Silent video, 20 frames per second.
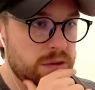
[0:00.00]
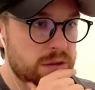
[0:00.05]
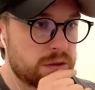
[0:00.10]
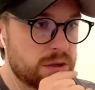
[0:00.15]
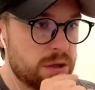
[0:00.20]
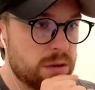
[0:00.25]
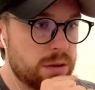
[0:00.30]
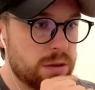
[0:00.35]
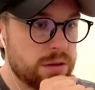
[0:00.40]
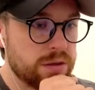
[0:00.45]

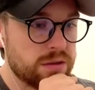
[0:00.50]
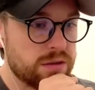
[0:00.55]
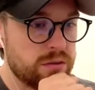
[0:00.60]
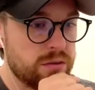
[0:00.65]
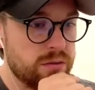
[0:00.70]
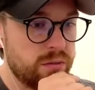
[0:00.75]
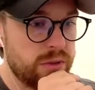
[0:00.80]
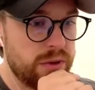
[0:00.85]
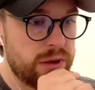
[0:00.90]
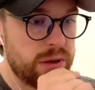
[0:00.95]
So I'll
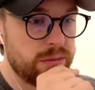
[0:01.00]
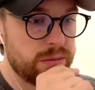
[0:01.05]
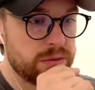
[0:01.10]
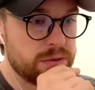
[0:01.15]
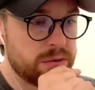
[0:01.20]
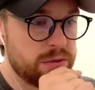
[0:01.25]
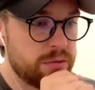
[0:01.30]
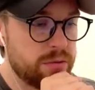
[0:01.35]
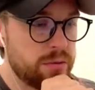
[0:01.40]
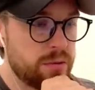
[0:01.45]
soon be able
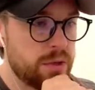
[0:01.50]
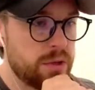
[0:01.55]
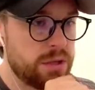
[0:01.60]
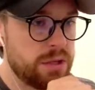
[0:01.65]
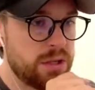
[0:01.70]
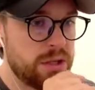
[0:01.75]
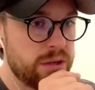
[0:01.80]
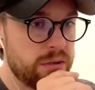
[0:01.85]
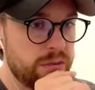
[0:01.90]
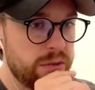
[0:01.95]
to uh,
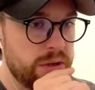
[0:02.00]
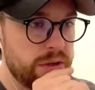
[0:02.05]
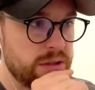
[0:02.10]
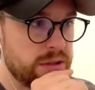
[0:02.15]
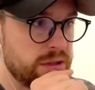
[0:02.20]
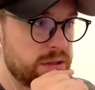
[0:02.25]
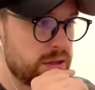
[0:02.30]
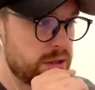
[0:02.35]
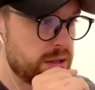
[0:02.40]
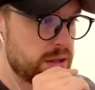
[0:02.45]

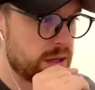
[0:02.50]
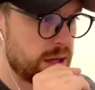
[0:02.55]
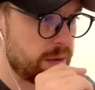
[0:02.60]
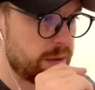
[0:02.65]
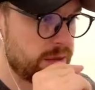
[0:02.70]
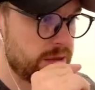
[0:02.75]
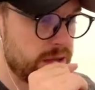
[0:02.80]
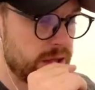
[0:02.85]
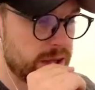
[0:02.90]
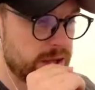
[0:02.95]
decrease the time
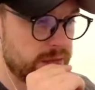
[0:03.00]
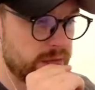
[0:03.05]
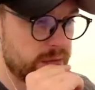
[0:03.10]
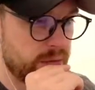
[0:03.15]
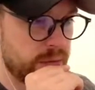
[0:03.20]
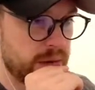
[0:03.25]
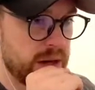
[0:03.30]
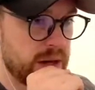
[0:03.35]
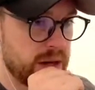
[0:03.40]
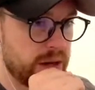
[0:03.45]
it takes for
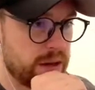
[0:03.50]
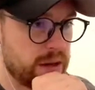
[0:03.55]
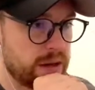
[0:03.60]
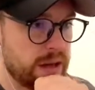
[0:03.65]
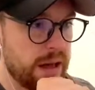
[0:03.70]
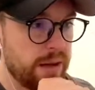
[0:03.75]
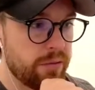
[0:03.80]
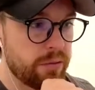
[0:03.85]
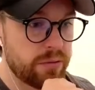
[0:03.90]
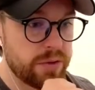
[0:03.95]
my
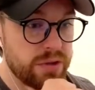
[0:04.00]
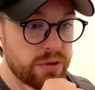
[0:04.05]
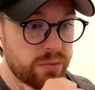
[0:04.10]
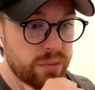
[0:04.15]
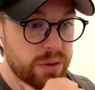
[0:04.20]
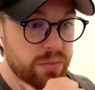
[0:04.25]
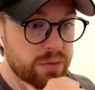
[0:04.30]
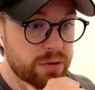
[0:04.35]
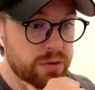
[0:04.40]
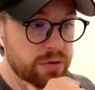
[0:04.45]
cavalry to
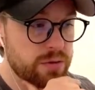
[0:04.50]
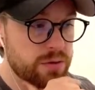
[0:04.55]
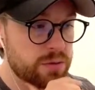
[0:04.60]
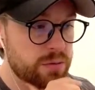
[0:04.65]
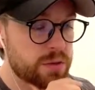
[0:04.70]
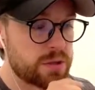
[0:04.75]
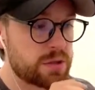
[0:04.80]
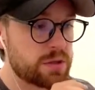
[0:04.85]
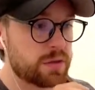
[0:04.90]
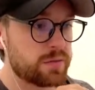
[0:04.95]
be produced,
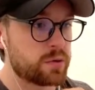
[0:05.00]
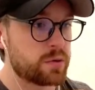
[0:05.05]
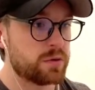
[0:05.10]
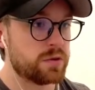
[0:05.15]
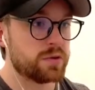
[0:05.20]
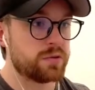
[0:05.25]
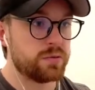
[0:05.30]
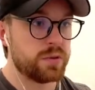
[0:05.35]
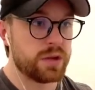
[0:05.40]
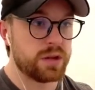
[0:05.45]
which is of
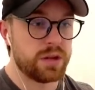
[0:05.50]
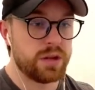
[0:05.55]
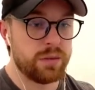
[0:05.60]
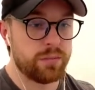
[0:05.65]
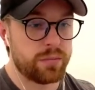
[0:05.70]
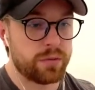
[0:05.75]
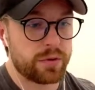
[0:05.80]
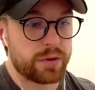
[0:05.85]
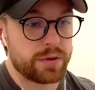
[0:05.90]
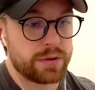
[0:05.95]
course really
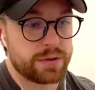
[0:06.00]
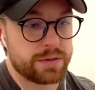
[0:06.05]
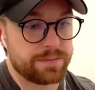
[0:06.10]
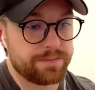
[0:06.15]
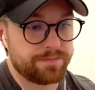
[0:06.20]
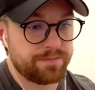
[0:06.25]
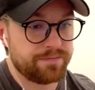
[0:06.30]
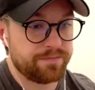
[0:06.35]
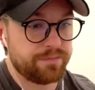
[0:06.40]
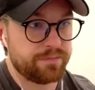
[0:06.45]
important.
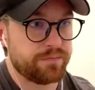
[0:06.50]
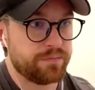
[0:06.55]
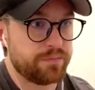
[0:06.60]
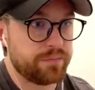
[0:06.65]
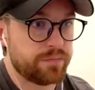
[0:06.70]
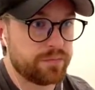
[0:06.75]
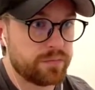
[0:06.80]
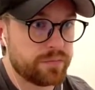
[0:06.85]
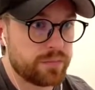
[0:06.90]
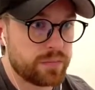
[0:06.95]

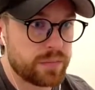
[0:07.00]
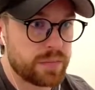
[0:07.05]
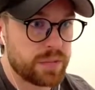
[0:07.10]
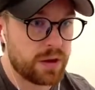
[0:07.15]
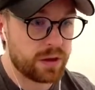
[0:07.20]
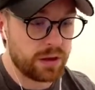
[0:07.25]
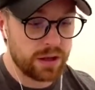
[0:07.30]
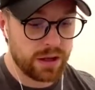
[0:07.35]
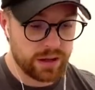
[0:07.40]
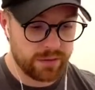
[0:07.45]

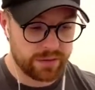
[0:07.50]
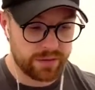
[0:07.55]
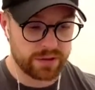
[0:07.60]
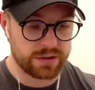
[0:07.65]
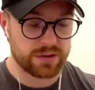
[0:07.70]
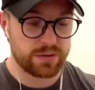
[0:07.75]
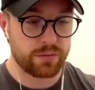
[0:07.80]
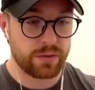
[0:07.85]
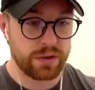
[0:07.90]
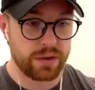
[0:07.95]
A lot of
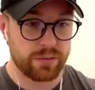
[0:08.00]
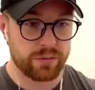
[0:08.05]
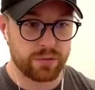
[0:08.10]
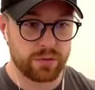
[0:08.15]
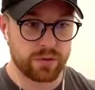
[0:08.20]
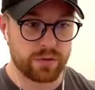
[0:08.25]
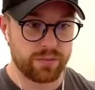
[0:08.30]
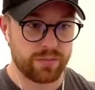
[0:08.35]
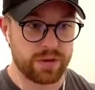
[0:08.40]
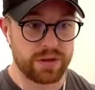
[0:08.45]
things are really
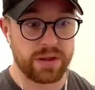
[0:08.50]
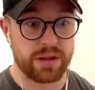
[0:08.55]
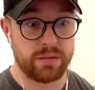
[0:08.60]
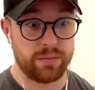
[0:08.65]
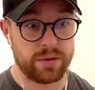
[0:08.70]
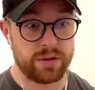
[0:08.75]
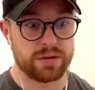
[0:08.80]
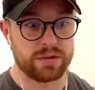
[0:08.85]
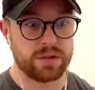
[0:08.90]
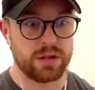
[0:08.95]
important, but that's
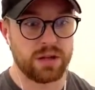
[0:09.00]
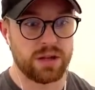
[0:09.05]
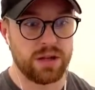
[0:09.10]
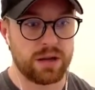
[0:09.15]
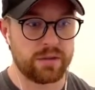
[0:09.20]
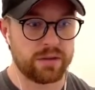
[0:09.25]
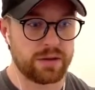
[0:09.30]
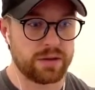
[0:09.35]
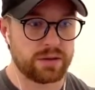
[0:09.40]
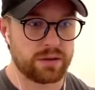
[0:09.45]
because a lot
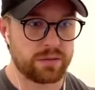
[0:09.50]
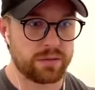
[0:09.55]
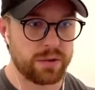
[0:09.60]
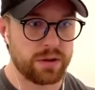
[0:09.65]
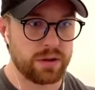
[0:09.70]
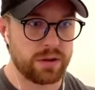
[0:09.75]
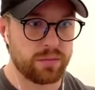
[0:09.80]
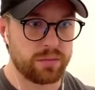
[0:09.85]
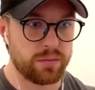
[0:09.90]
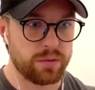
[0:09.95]
of things are
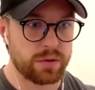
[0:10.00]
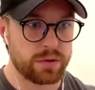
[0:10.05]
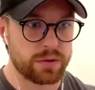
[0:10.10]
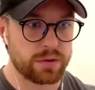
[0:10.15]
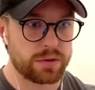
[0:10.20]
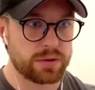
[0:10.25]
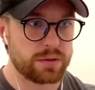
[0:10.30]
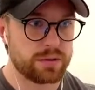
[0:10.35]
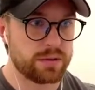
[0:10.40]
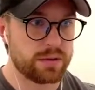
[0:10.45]
really
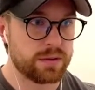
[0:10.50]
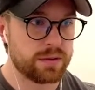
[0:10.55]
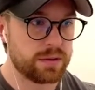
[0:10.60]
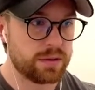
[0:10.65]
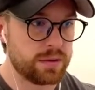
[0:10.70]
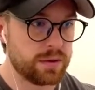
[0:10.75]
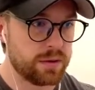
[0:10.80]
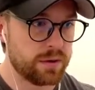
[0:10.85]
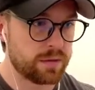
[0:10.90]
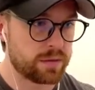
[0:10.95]
important,
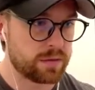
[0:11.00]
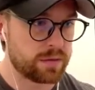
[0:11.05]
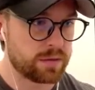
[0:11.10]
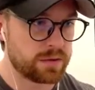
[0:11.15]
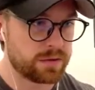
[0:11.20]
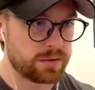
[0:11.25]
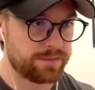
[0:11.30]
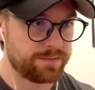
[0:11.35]
of course.